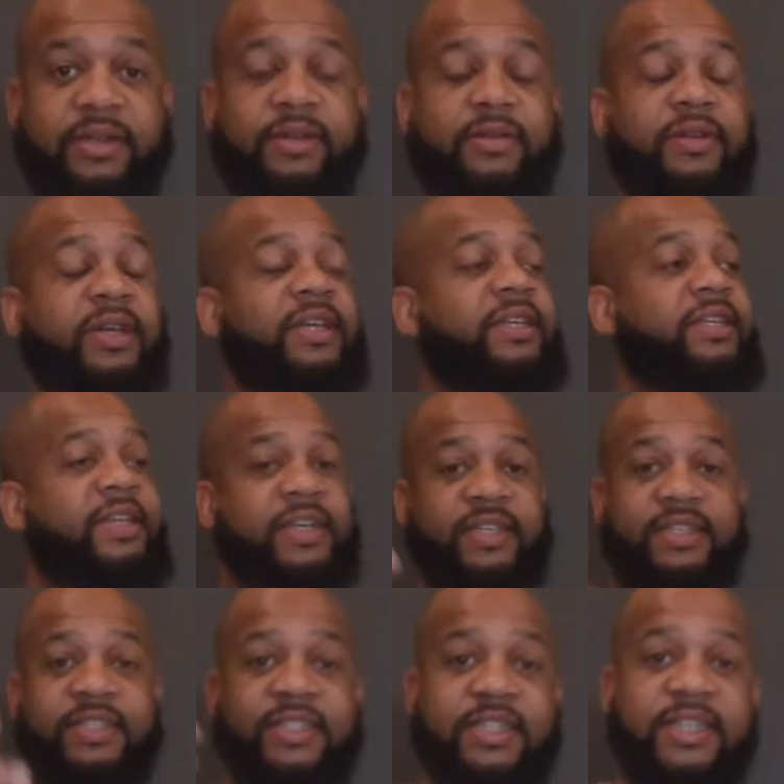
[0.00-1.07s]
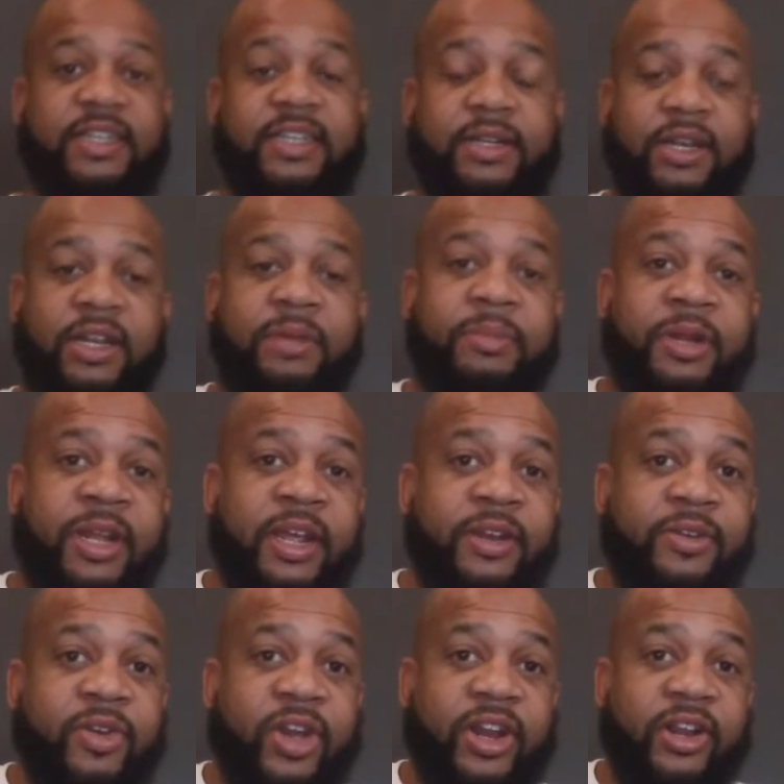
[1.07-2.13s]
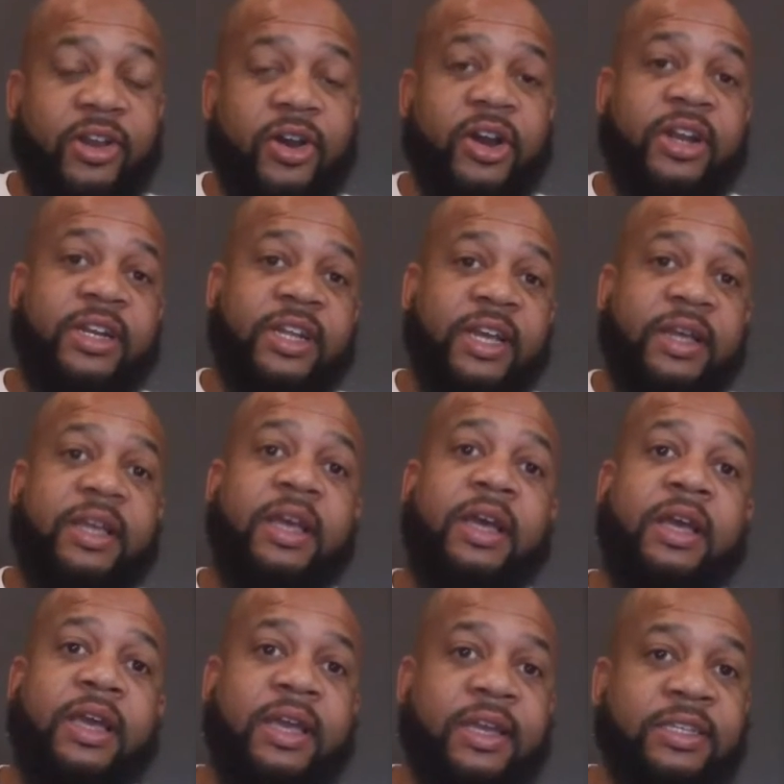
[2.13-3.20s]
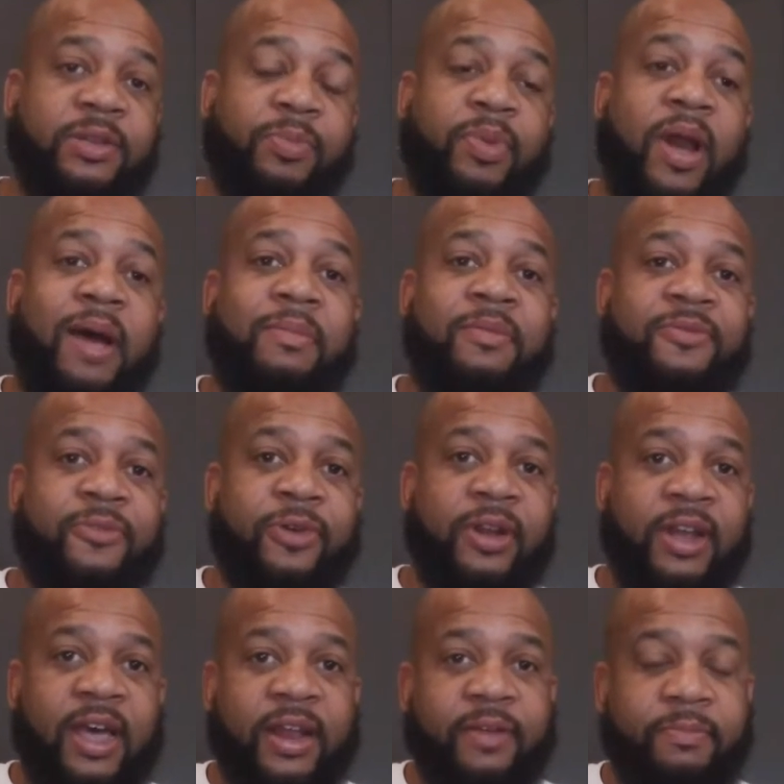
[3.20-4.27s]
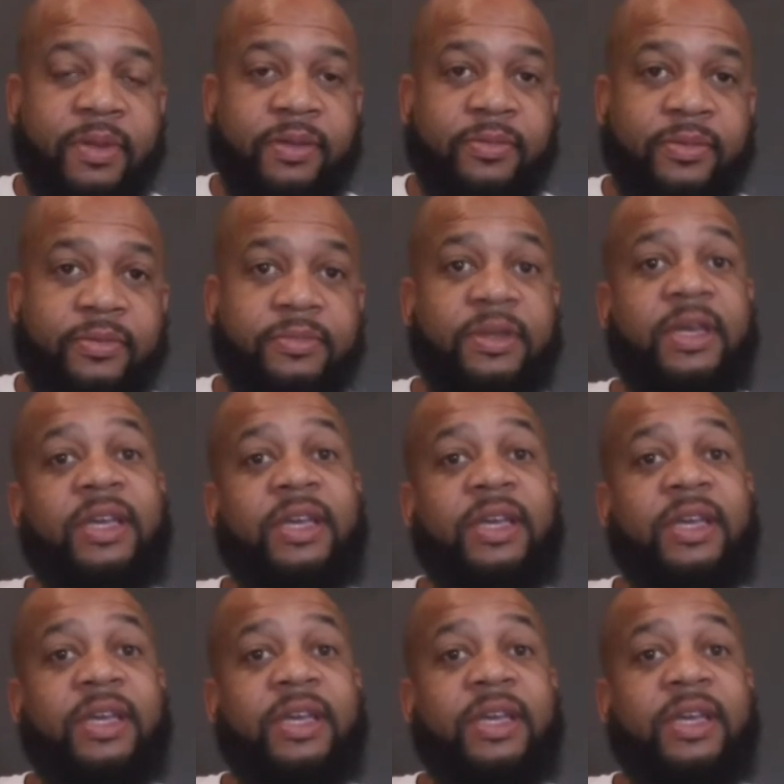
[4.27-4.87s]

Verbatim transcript: Okay, yes, eliminating credit card debt is a problem for a lot of people,